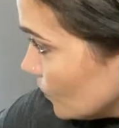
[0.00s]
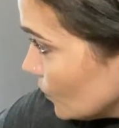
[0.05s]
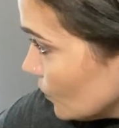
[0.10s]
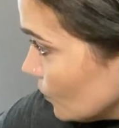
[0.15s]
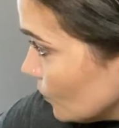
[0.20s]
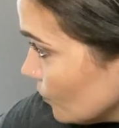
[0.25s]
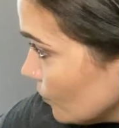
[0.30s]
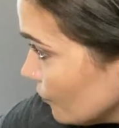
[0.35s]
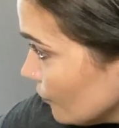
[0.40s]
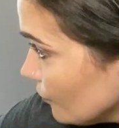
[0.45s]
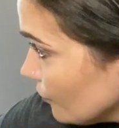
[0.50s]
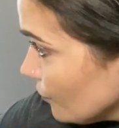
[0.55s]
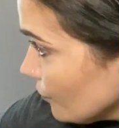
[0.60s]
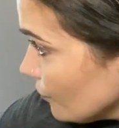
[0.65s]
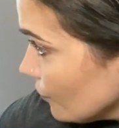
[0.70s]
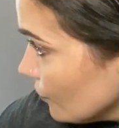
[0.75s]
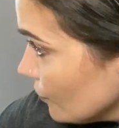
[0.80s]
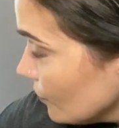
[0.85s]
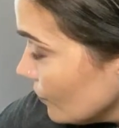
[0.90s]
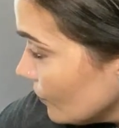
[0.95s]
That was the
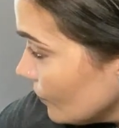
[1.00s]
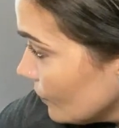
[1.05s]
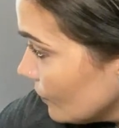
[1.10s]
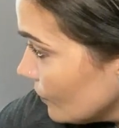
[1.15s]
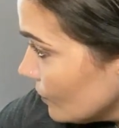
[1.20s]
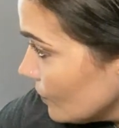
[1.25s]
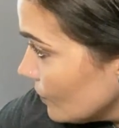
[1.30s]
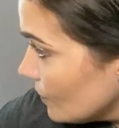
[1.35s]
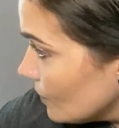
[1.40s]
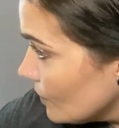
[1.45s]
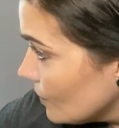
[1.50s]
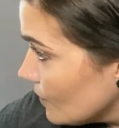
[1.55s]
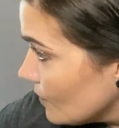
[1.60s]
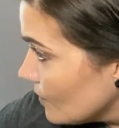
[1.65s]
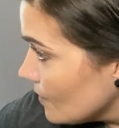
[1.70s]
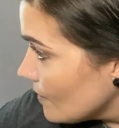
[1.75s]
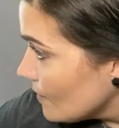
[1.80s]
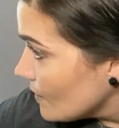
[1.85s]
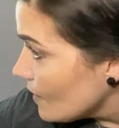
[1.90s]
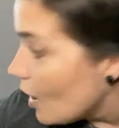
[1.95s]
jadeite
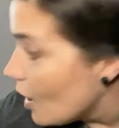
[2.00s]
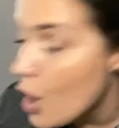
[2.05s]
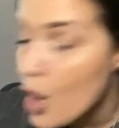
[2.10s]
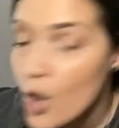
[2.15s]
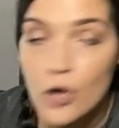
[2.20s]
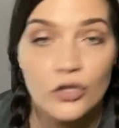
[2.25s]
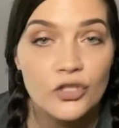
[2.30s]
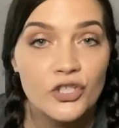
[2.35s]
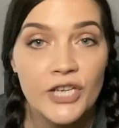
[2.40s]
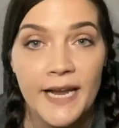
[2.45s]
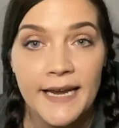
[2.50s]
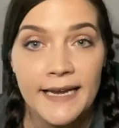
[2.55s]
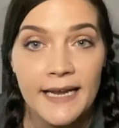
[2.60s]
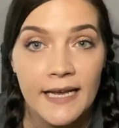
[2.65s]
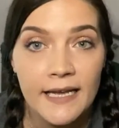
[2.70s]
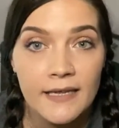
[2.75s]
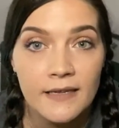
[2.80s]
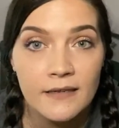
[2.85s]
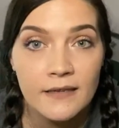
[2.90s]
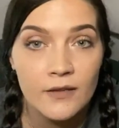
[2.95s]
saucers. oh,
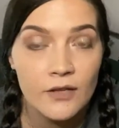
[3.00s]
jadeite.